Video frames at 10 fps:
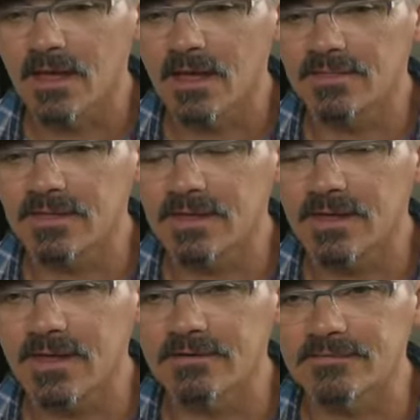I
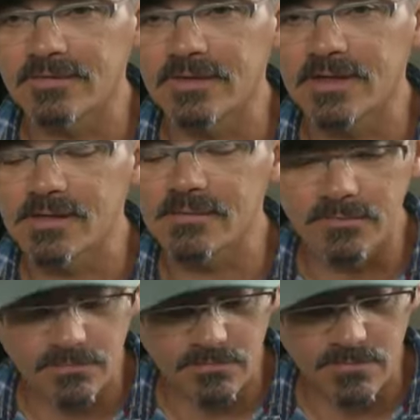think every
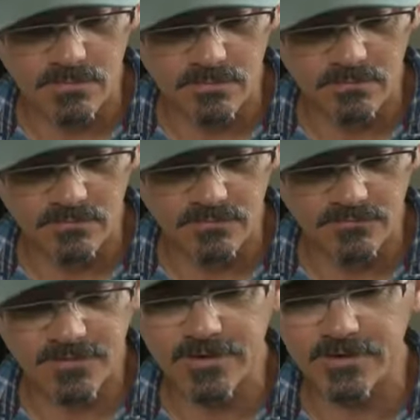
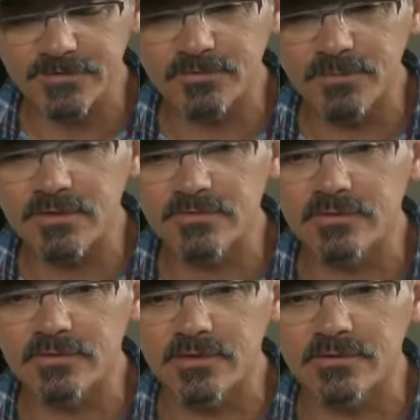figure of speech
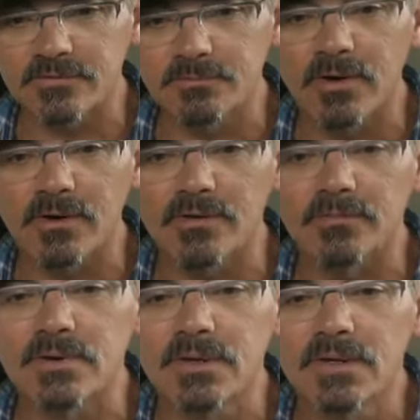in this
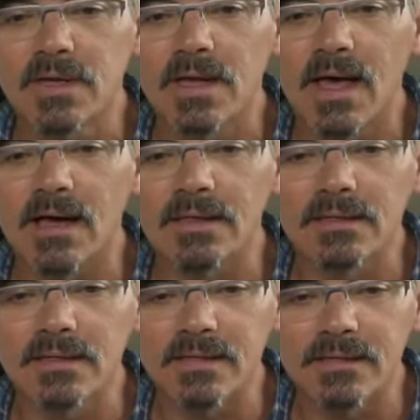poem uh,
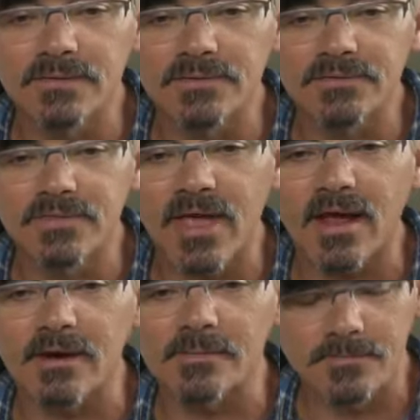is
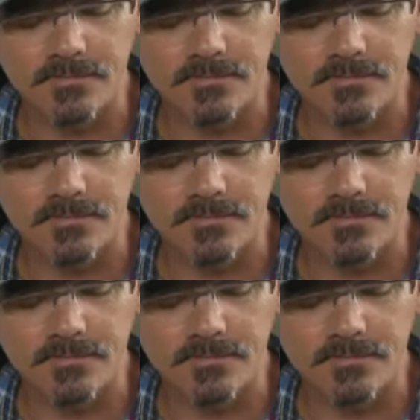there.